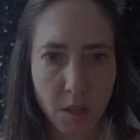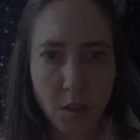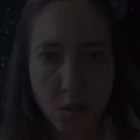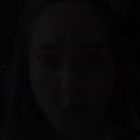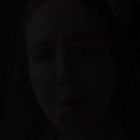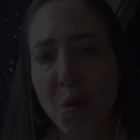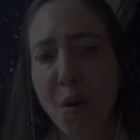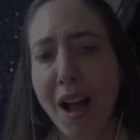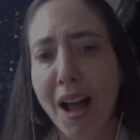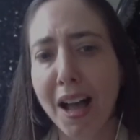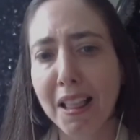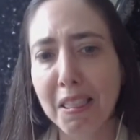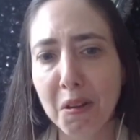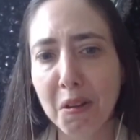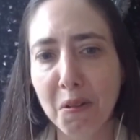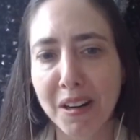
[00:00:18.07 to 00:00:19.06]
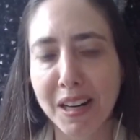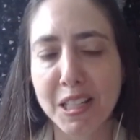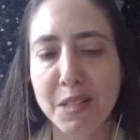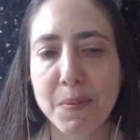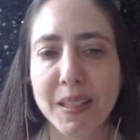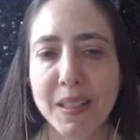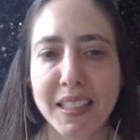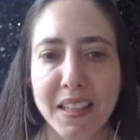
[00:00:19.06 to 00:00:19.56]
So Hathor has
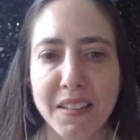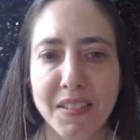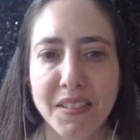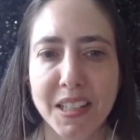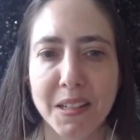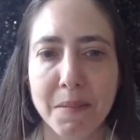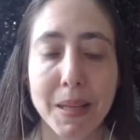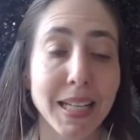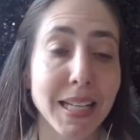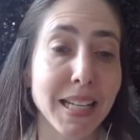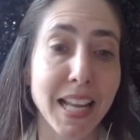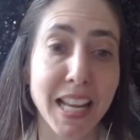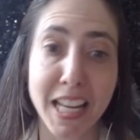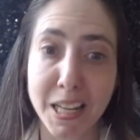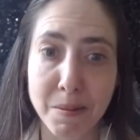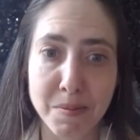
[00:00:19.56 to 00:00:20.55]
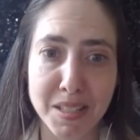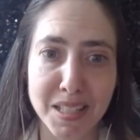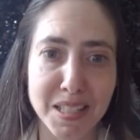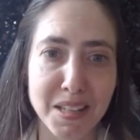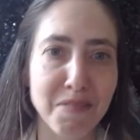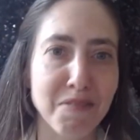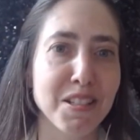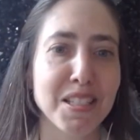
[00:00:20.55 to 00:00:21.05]
been given many names in
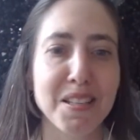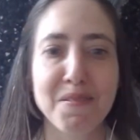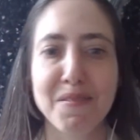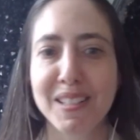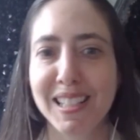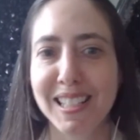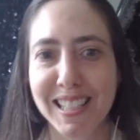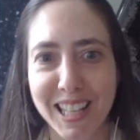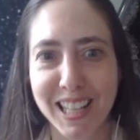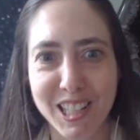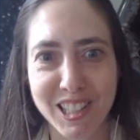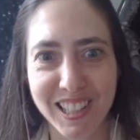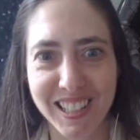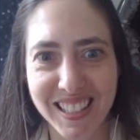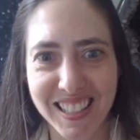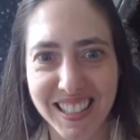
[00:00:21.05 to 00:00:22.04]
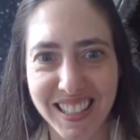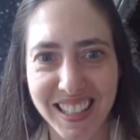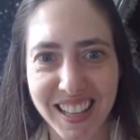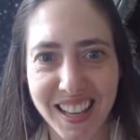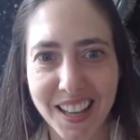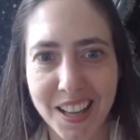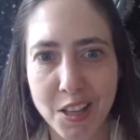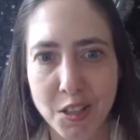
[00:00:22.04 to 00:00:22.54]
different civilizations.
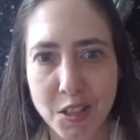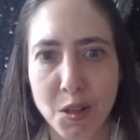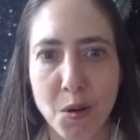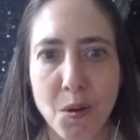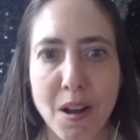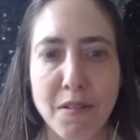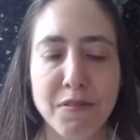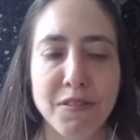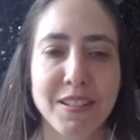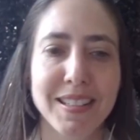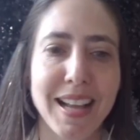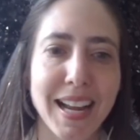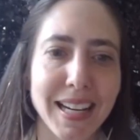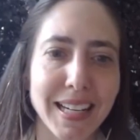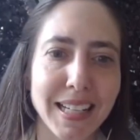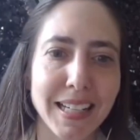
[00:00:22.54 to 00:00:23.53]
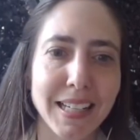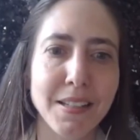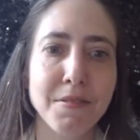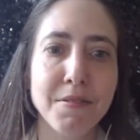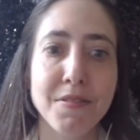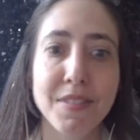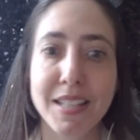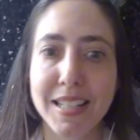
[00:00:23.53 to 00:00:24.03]
So Aphrodite,
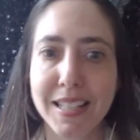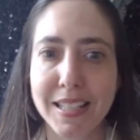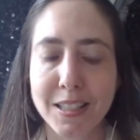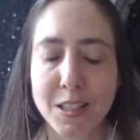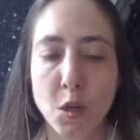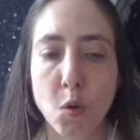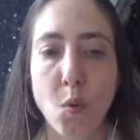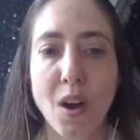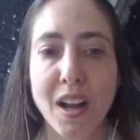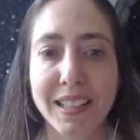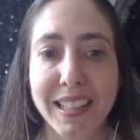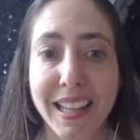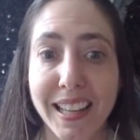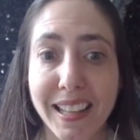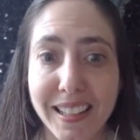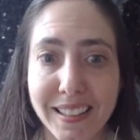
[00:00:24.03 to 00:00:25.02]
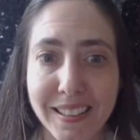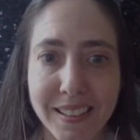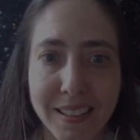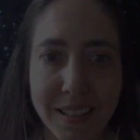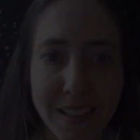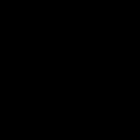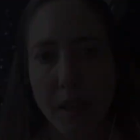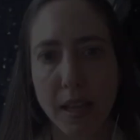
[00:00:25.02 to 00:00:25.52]
Venus, Kuan Yin.
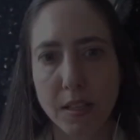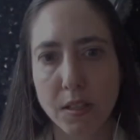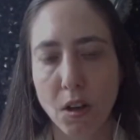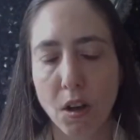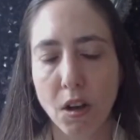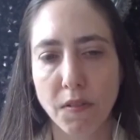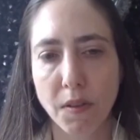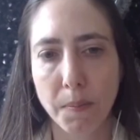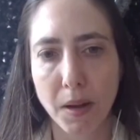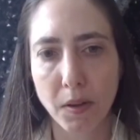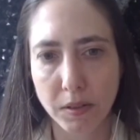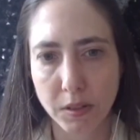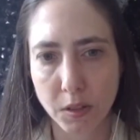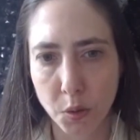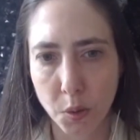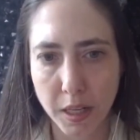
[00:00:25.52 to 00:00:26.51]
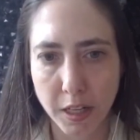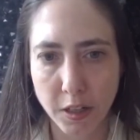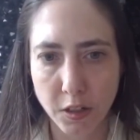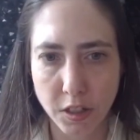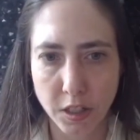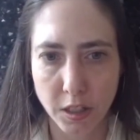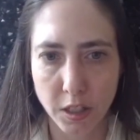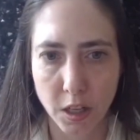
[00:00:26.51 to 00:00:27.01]
As of about 2
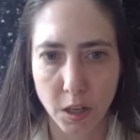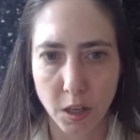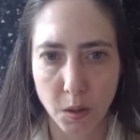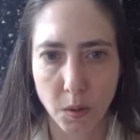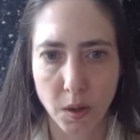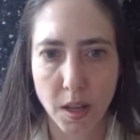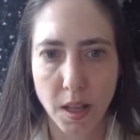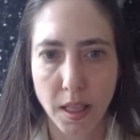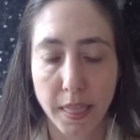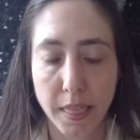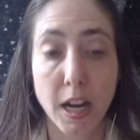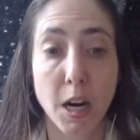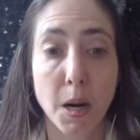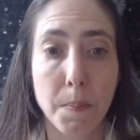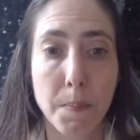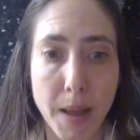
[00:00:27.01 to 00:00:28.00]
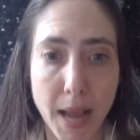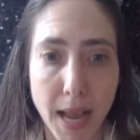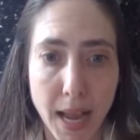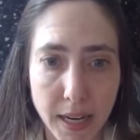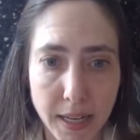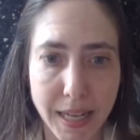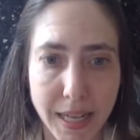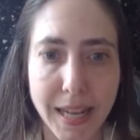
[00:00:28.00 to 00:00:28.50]
years ago, they are
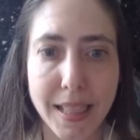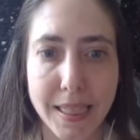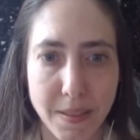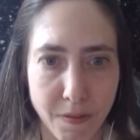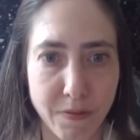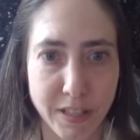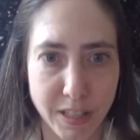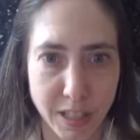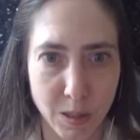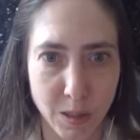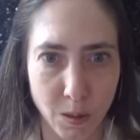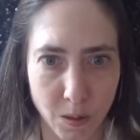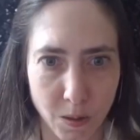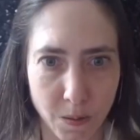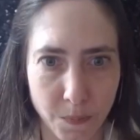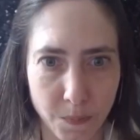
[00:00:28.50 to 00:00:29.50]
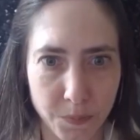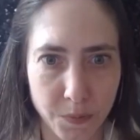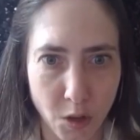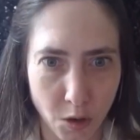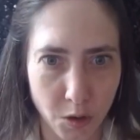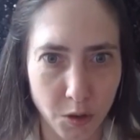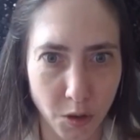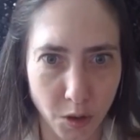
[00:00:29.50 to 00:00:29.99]
back in the physical
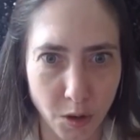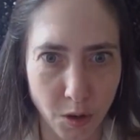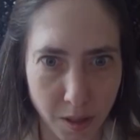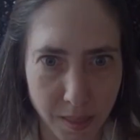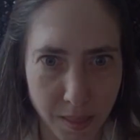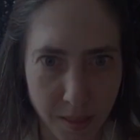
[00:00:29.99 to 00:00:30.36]
on Earth.